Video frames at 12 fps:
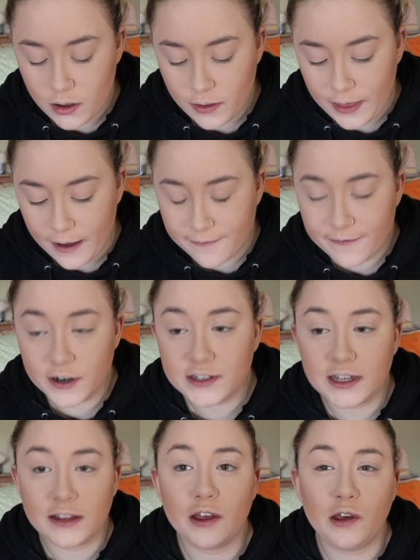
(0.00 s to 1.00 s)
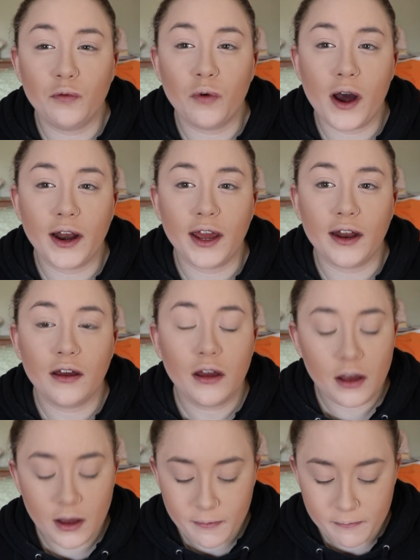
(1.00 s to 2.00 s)
thing that you wanted
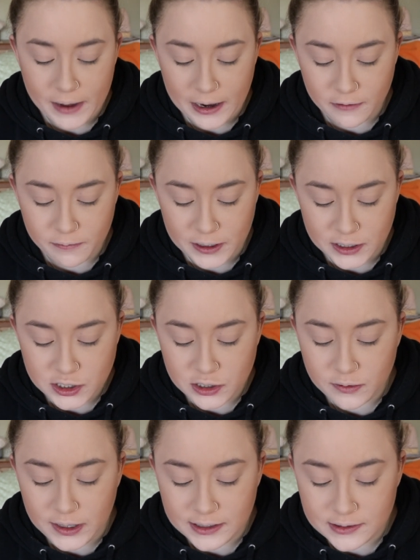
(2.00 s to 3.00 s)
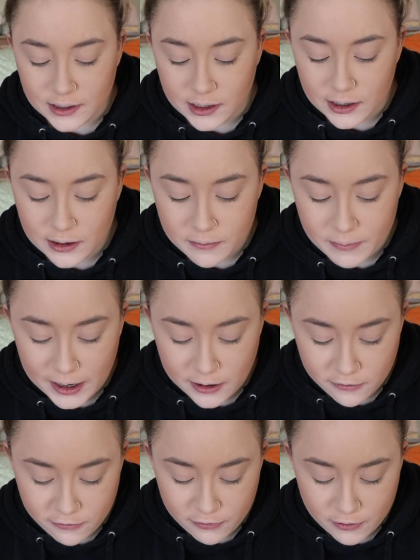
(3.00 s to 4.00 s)
might have been too easy, and it might
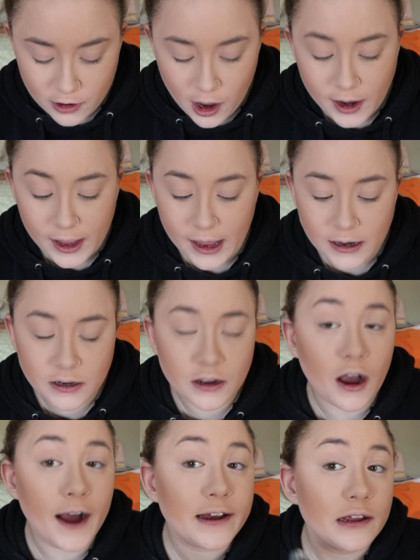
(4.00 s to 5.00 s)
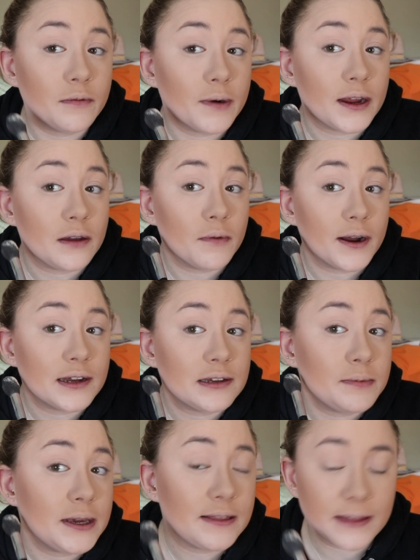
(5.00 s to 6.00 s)
have not gotten you where you wanted to
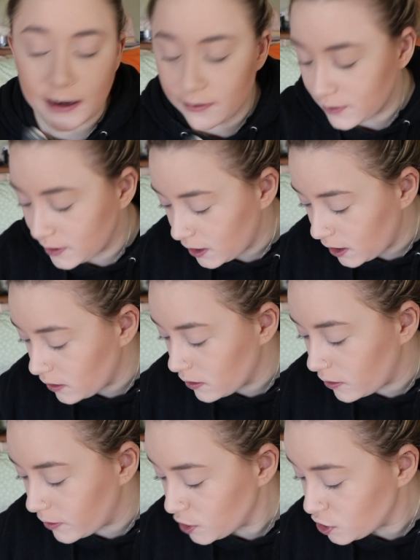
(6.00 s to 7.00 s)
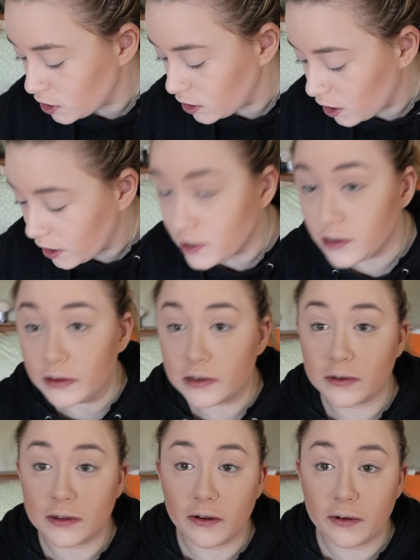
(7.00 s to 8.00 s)
be at the end of the day. Oh, I should not do this
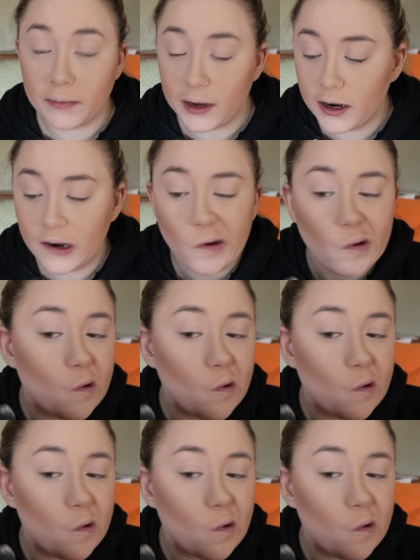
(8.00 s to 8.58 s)
without a mirror.